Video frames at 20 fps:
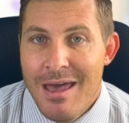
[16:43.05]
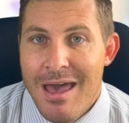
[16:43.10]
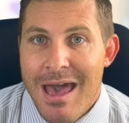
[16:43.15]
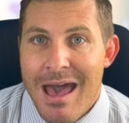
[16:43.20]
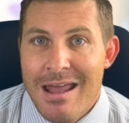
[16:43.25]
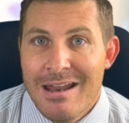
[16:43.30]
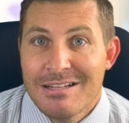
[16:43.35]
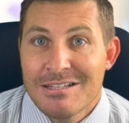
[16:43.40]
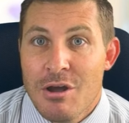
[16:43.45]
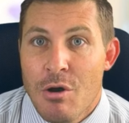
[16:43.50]

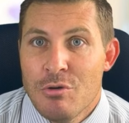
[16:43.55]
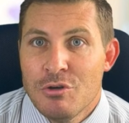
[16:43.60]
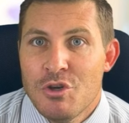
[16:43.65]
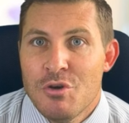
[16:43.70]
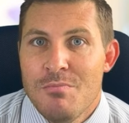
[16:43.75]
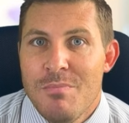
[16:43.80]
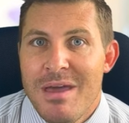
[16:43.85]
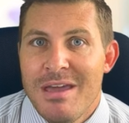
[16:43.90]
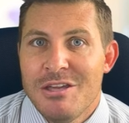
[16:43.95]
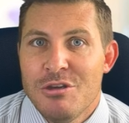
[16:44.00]
And it's going to
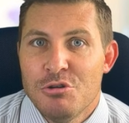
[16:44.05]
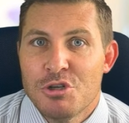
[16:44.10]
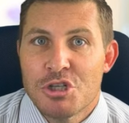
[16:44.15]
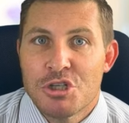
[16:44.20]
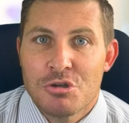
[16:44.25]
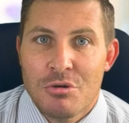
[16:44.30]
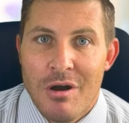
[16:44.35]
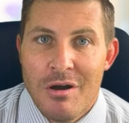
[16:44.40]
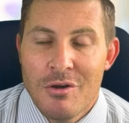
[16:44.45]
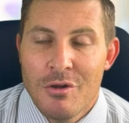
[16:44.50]
make you
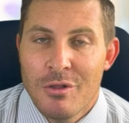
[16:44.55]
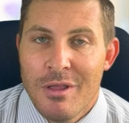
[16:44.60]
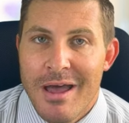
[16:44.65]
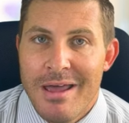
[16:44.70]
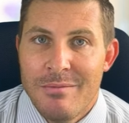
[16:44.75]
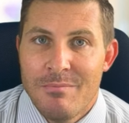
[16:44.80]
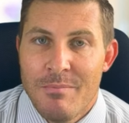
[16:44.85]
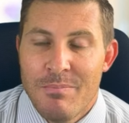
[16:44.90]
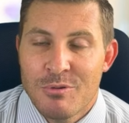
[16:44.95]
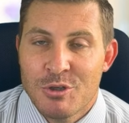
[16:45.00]
struggle
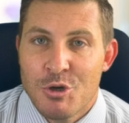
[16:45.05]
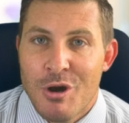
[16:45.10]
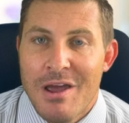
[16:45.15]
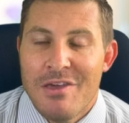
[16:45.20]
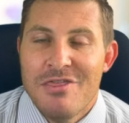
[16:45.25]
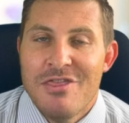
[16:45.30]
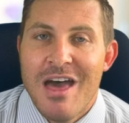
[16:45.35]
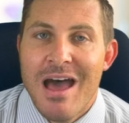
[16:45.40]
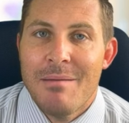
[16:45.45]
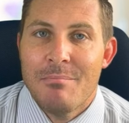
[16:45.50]
and try
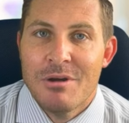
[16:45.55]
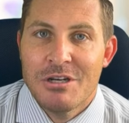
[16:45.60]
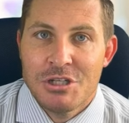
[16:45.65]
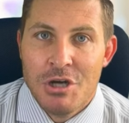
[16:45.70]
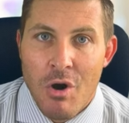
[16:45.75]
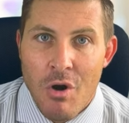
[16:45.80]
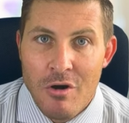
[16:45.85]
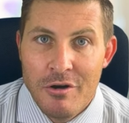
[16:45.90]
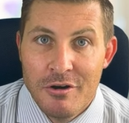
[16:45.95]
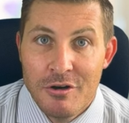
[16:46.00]
that much
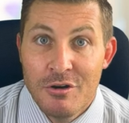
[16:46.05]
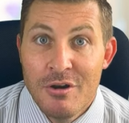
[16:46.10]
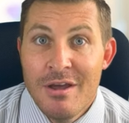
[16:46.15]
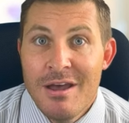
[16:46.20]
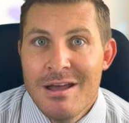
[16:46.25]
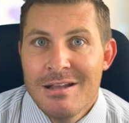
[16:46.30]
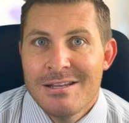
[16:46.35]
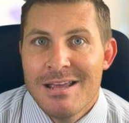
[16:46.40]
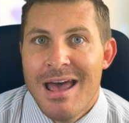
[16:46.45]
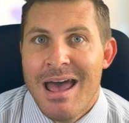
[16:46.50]
harder
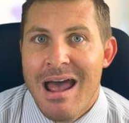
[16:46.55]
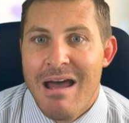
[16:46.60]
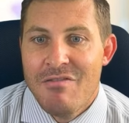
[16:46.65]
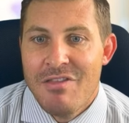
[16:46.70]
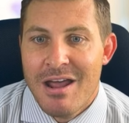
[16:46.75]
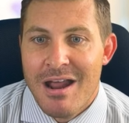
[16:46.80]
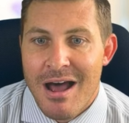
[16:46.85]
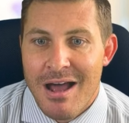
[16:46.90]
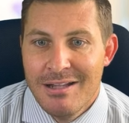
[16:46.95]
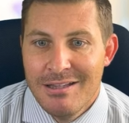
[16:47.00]
to have
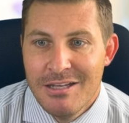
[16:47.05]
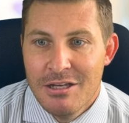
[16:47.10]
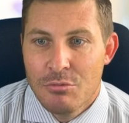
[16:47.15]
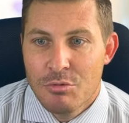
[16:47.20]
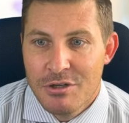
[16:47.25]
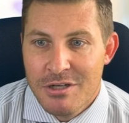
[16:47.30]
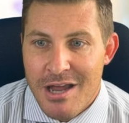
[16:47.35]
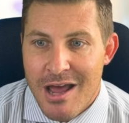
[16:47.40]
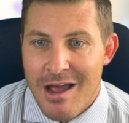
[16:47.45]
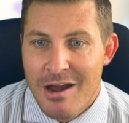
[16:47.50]
that ideal
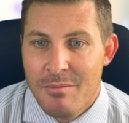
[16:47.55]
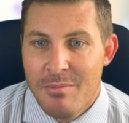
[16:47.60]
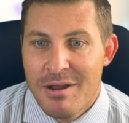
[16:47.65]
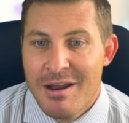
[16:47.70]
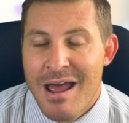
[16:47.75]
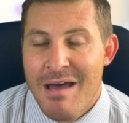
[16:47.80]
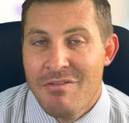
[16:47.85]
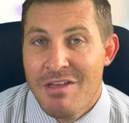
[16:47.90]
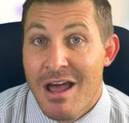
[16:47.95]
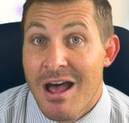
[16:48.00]
retirement,
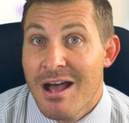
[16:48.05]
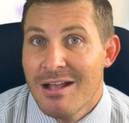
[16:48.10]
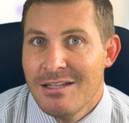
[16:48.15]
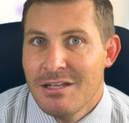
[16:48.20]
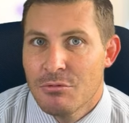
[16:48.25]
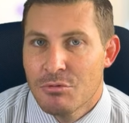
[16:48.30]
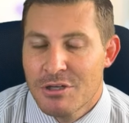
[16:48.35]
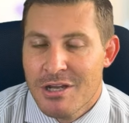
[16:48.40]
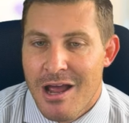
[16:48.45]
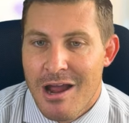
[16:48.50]
have that ideal
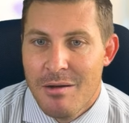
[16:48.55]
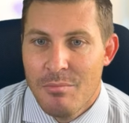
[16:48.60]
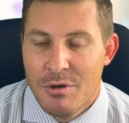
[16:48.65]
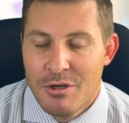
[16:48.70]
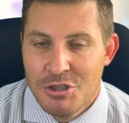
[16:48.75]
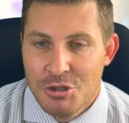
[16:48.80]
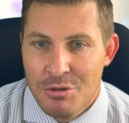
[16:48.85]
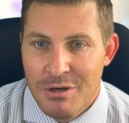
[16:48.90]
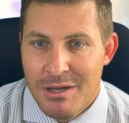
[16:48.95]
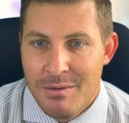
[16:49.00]
retirement
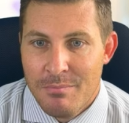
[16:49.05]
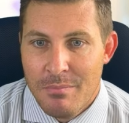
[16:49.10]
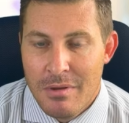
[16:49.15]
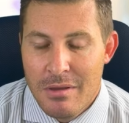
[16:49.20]
dream.